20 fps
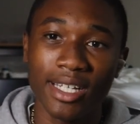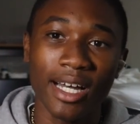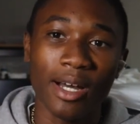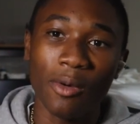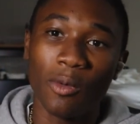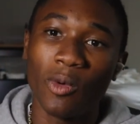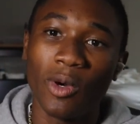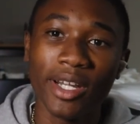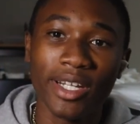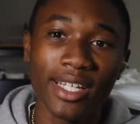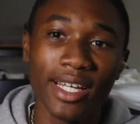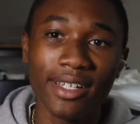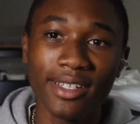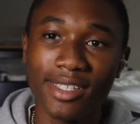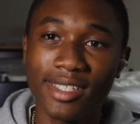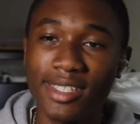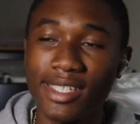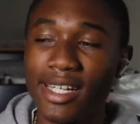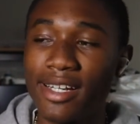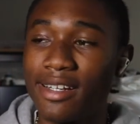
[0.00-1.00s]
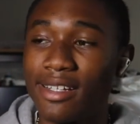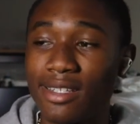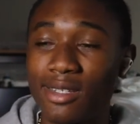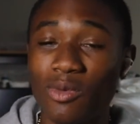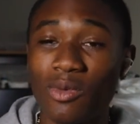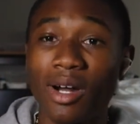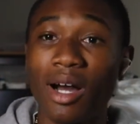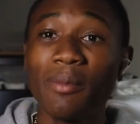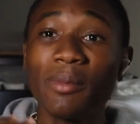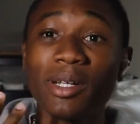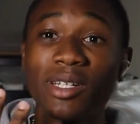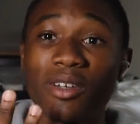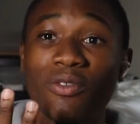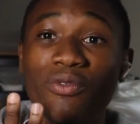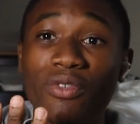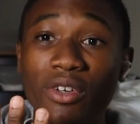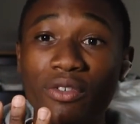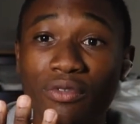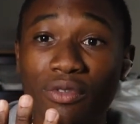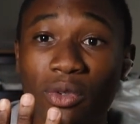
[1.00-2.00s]
I run down the stairs. I'm on the
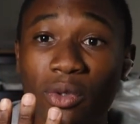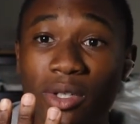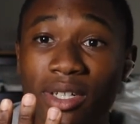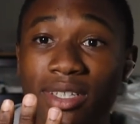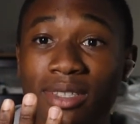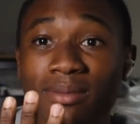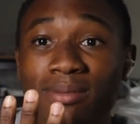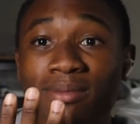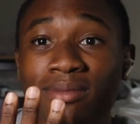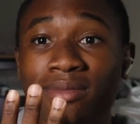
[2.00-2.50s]
fifth floor.